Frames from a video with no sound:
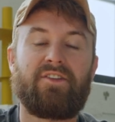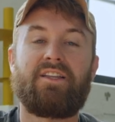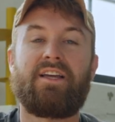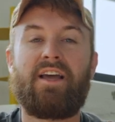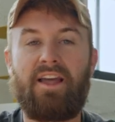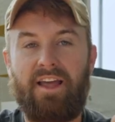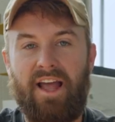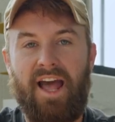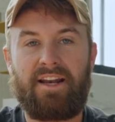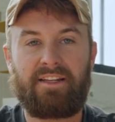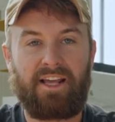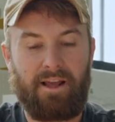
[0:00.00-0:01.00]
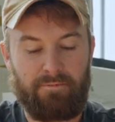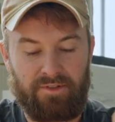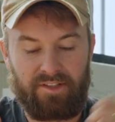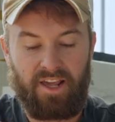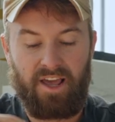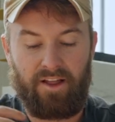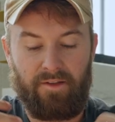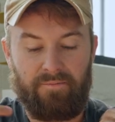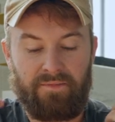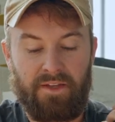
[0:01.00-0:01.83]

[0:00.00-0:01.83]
to the endgame scale.